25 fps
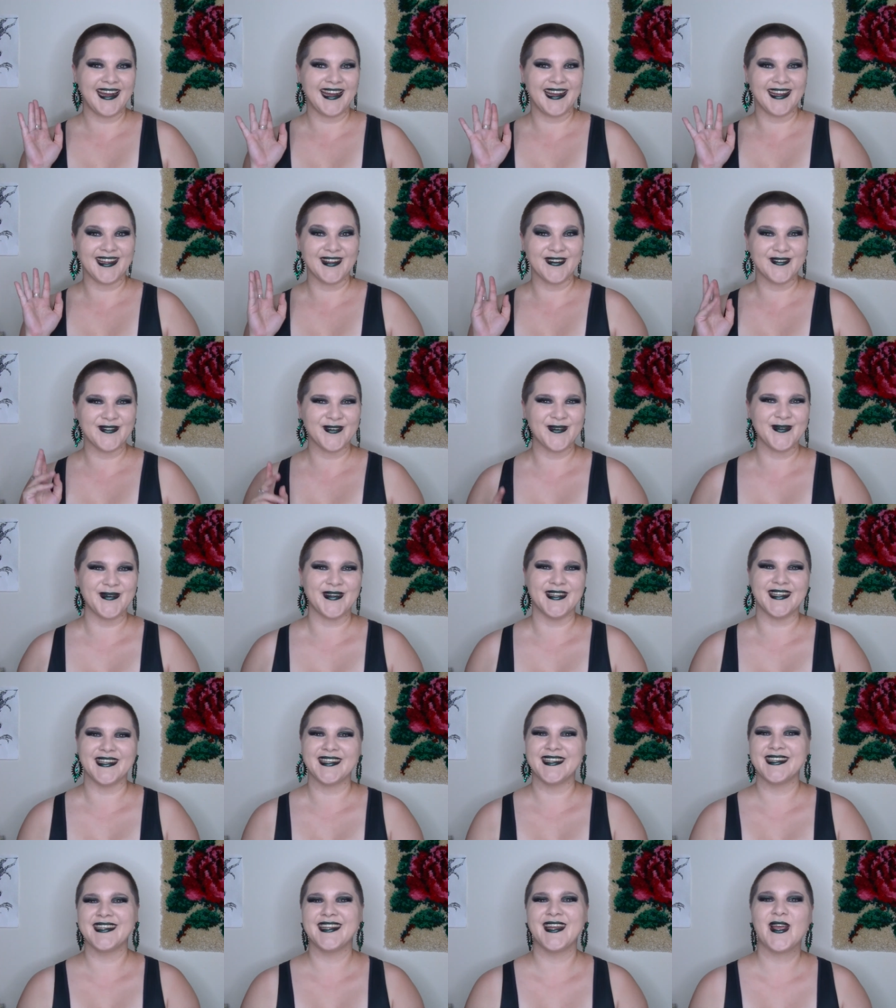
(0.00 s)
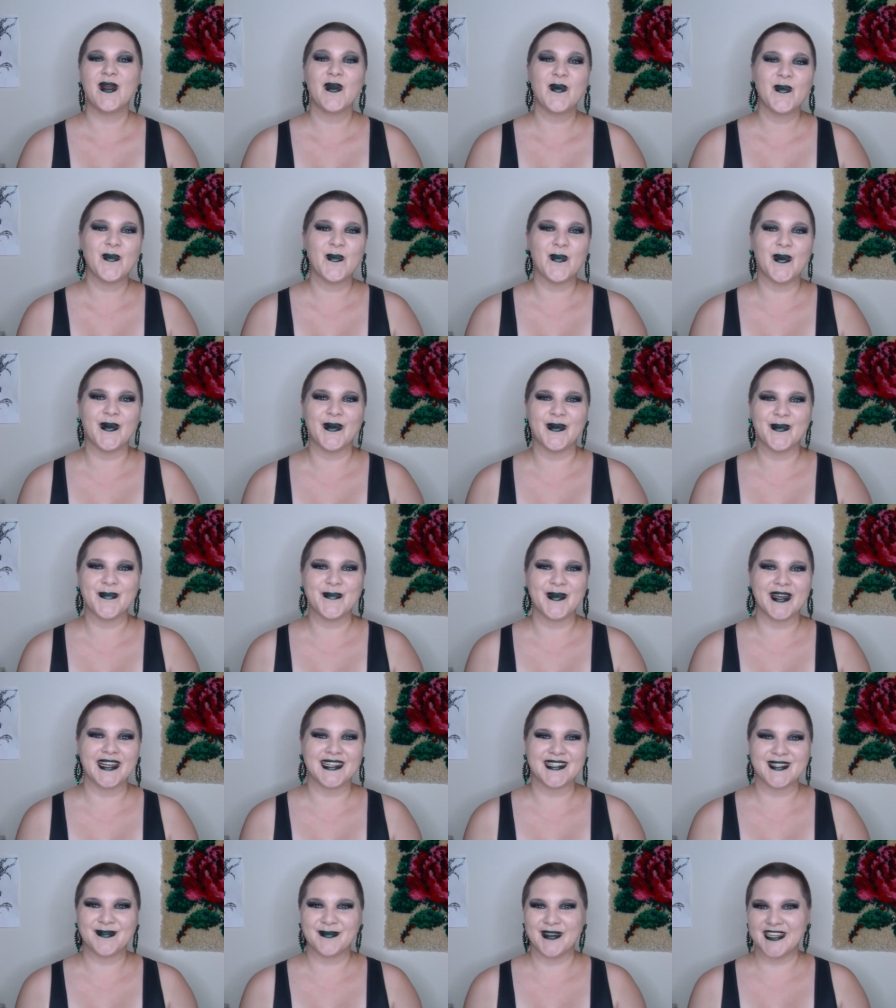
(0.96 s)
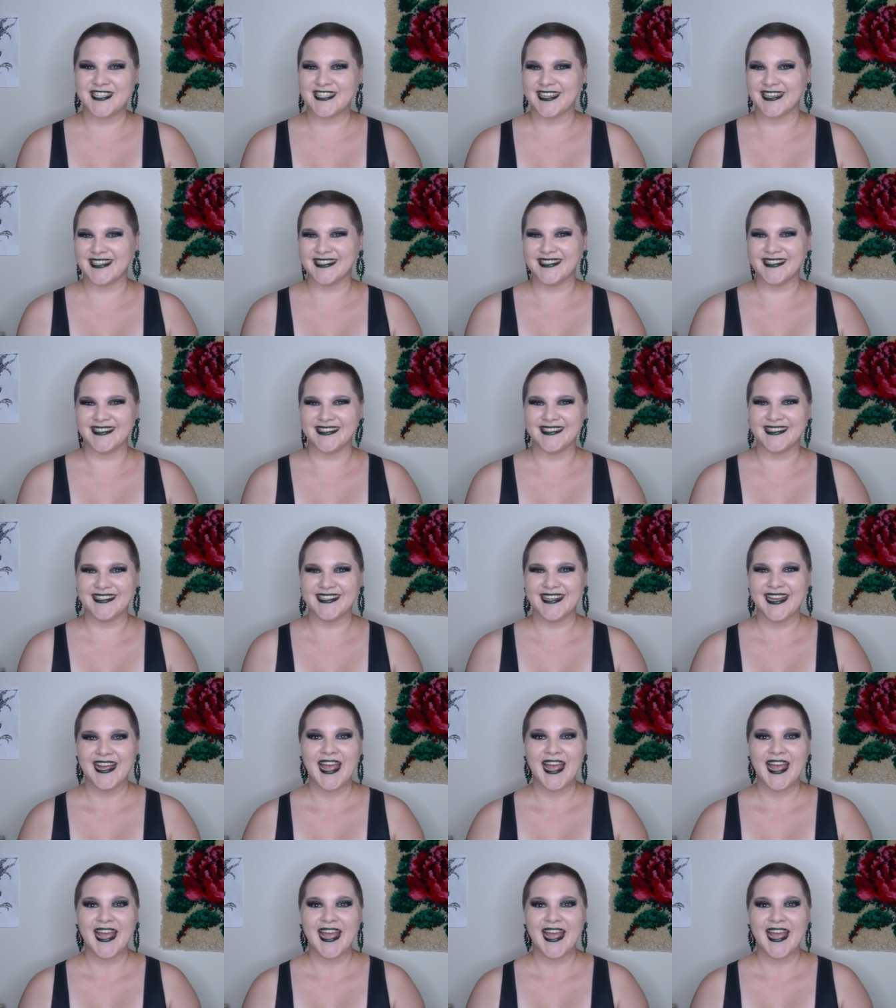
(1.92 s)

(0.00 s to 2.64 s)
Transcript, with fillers: Hi everyone, welcome back to my channel.